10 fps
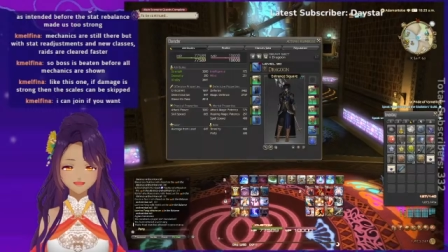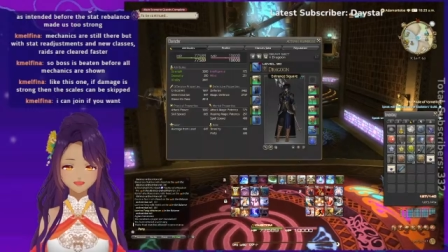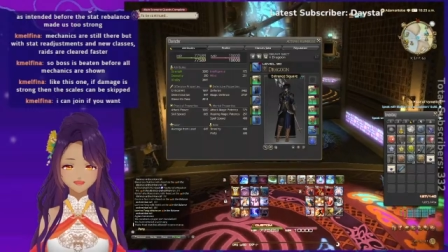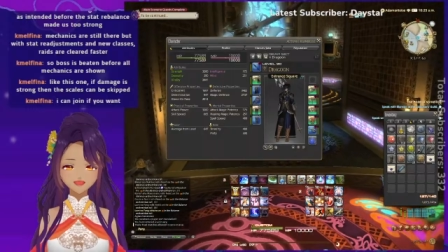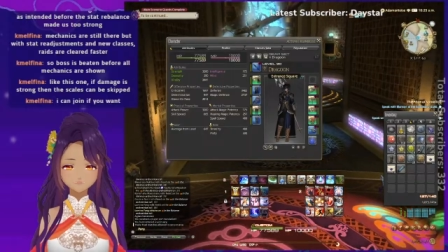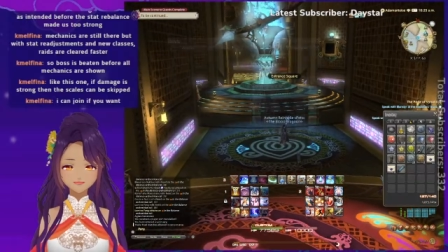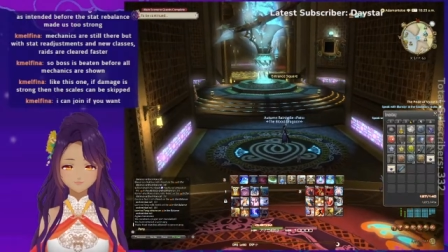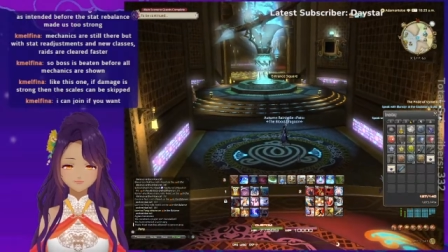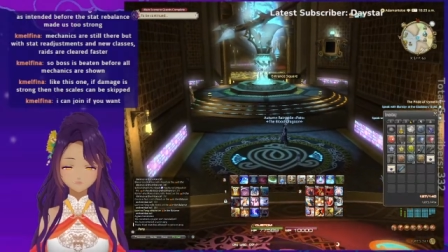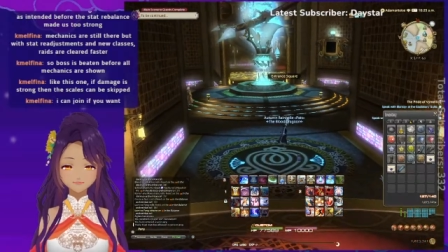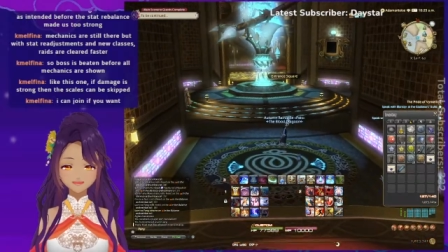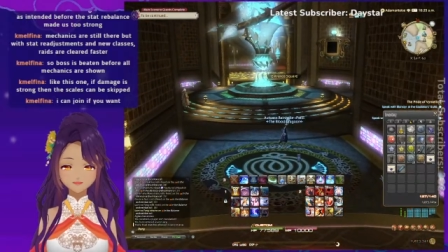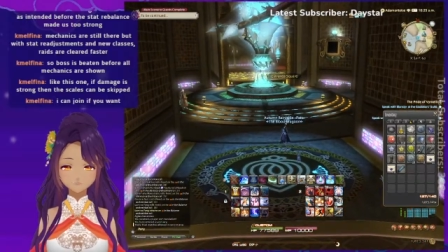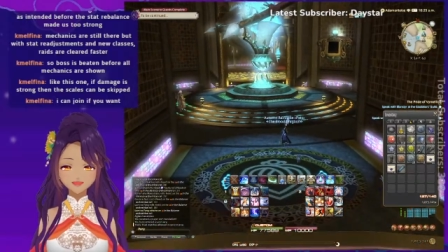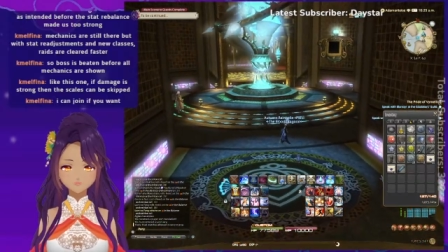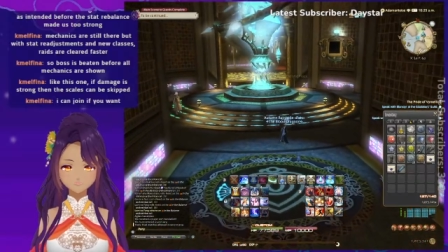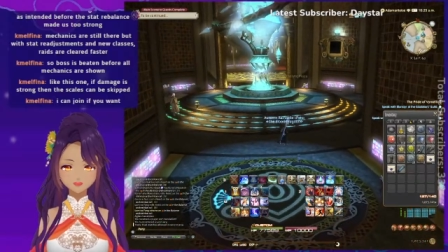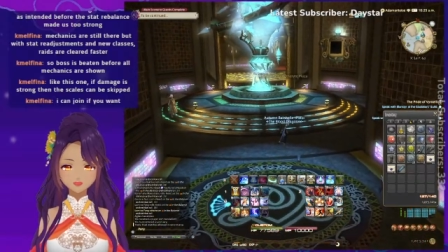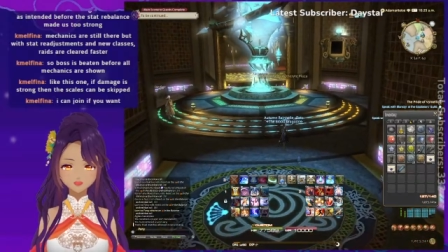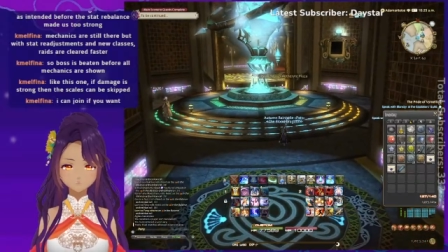I'm trying to distract myself
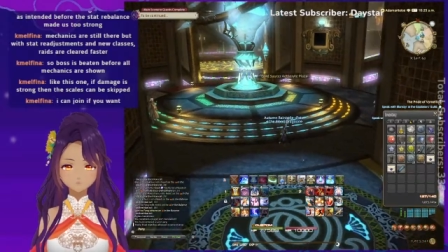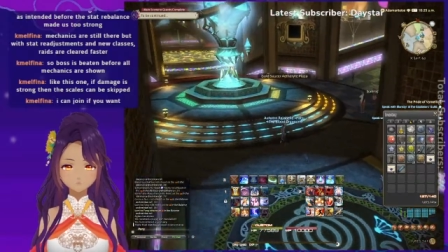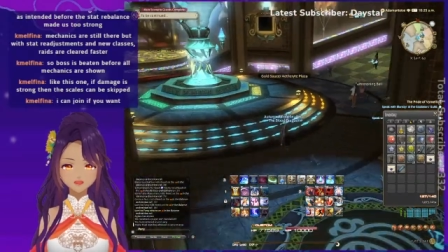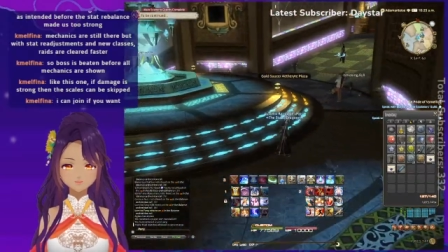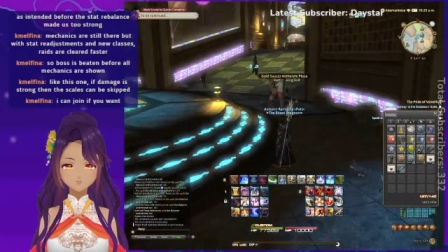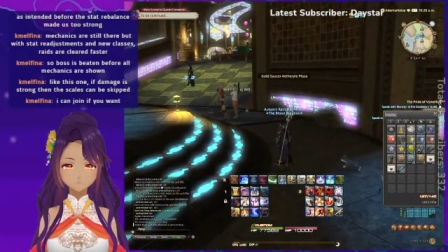from stuff.